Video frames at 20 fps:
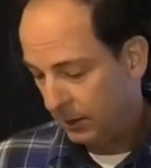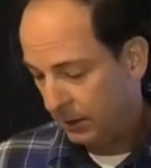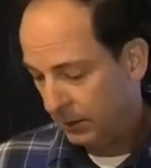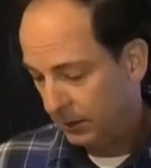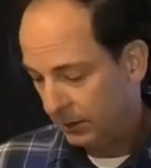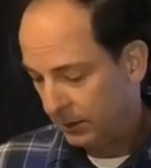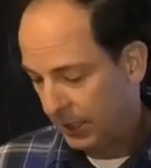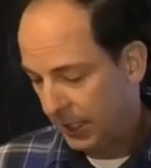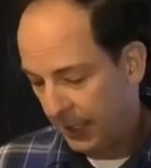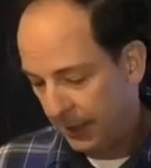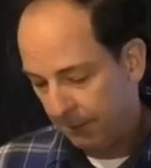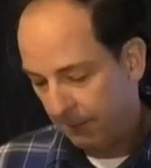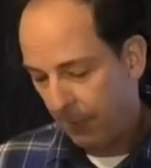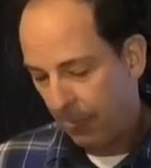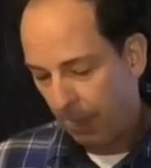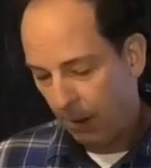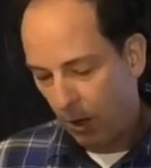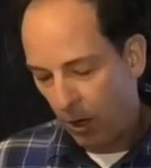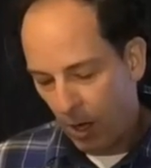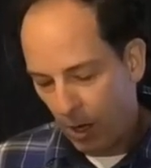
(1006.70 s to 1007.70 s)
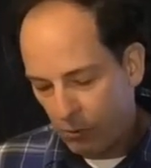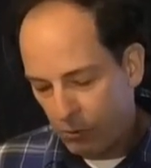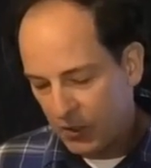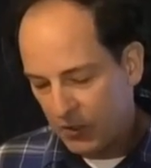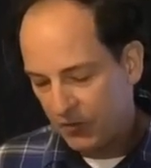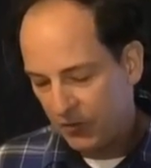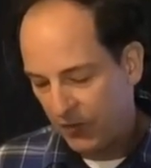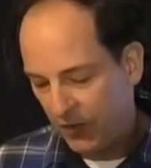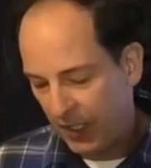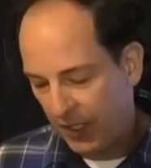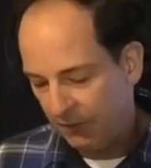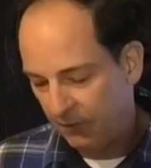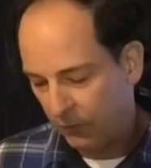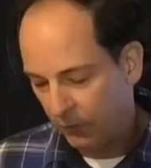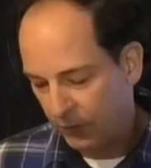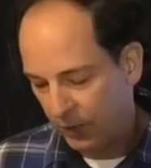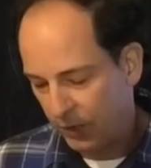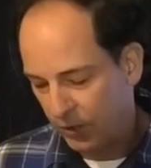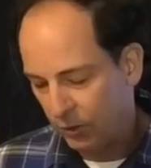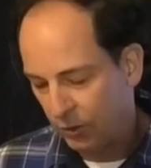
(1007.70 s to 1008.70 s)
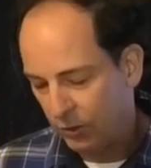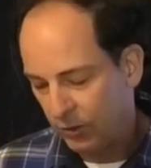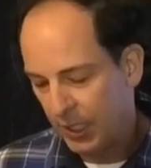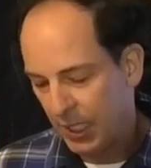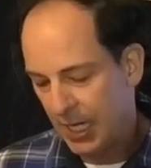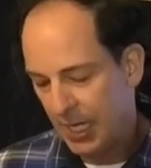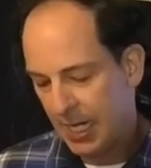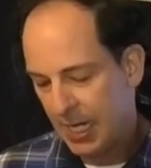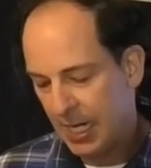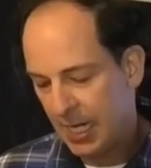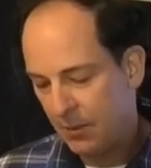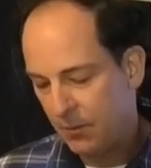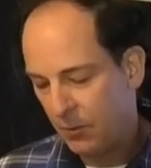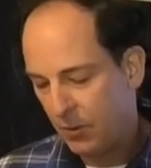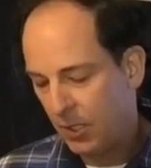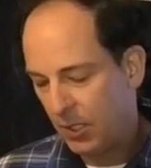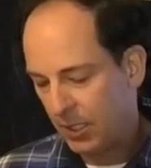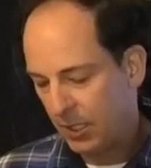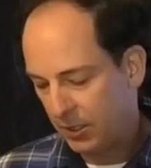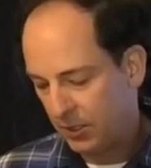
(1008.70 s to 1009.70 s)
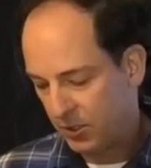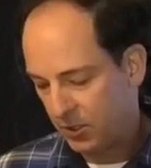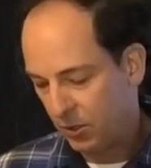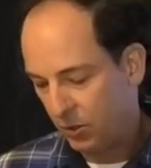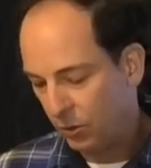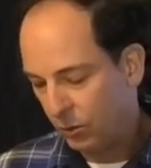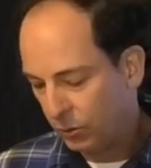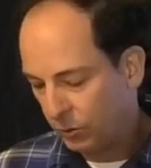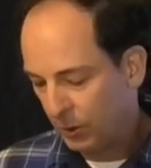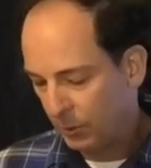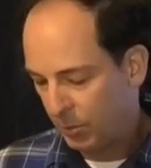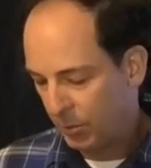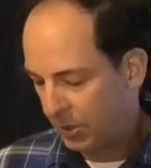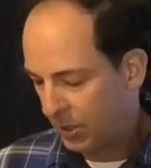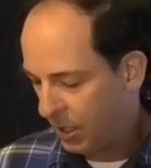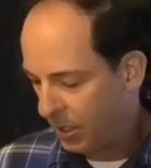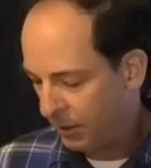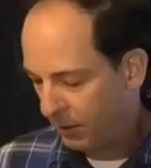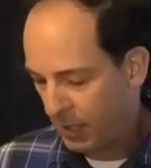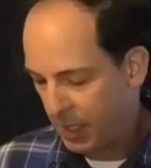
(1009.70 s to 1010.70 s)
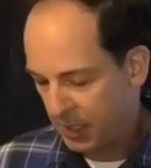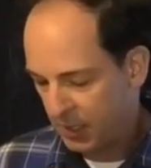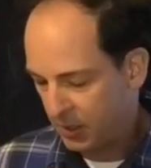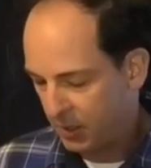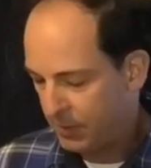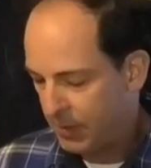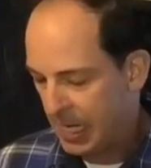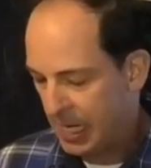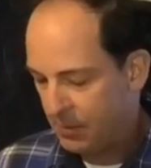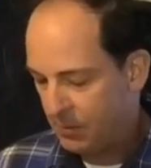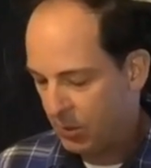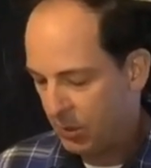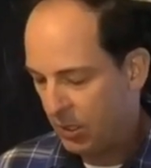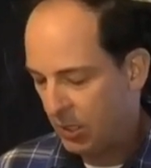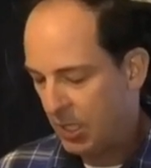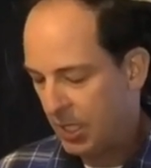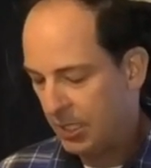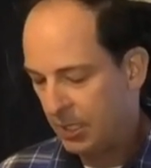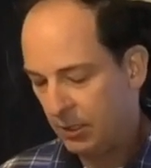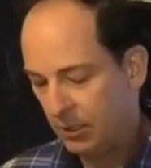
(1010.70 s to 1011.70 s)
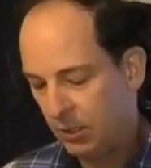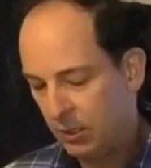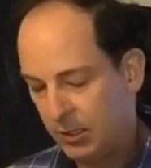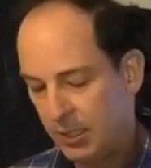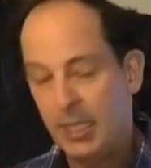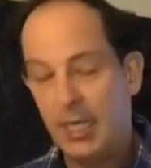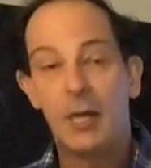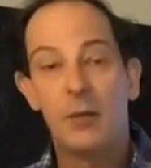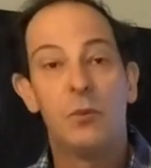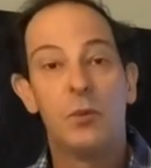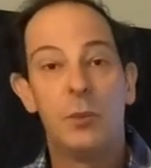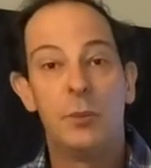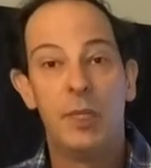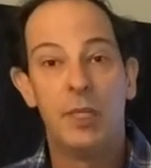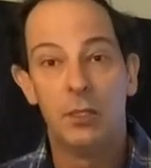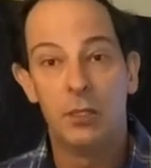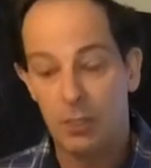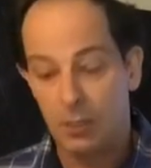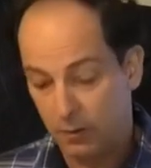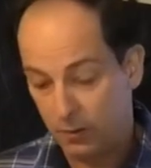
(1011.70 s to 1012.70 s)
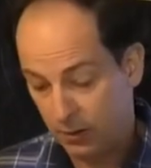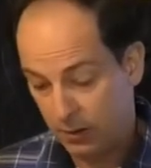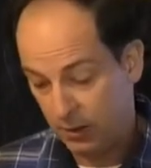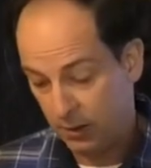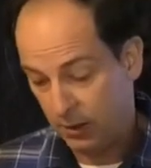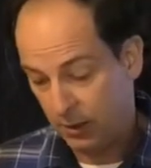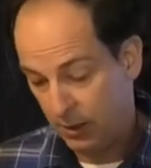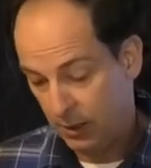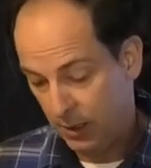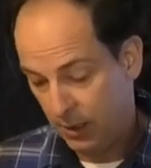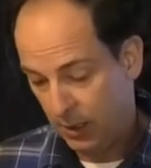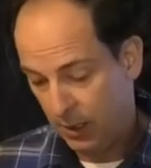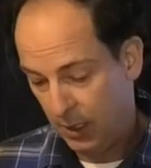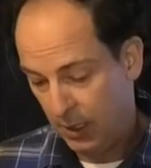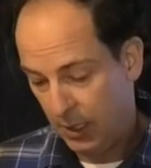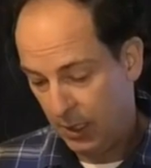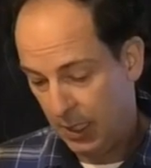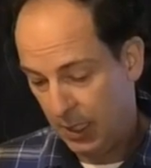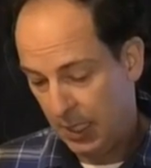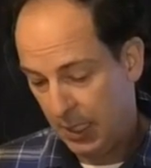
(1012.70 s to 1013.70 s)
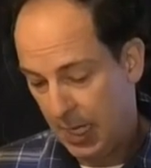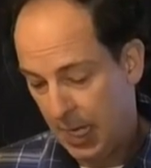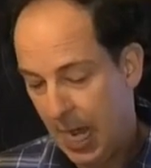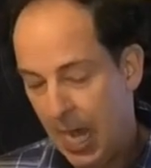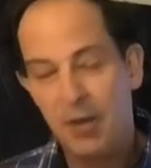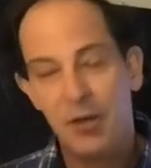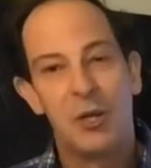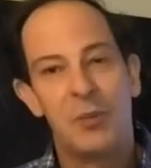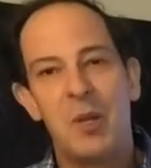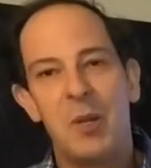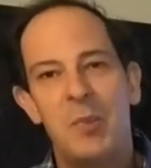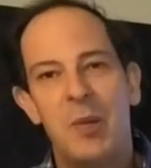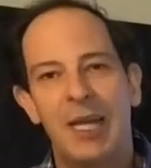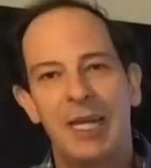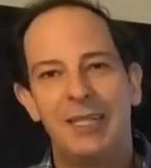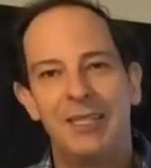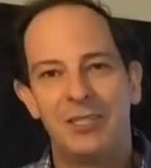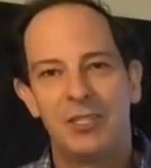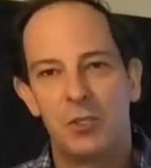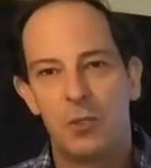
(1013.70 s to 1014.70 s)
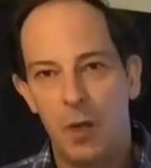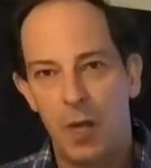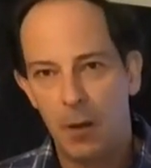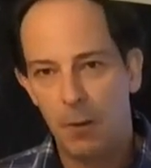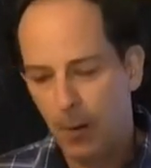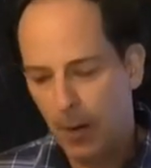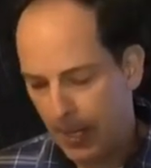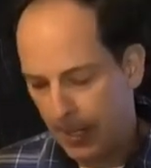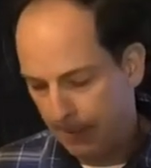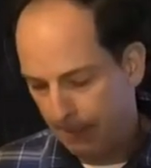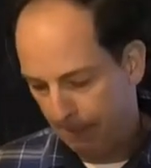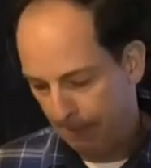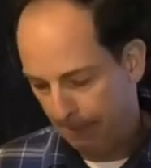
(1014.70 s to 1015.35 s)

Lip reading: See, I was fearful that all the hard work at school, the progress I made prior to lockdown, would be lost, and I'd be back to square one.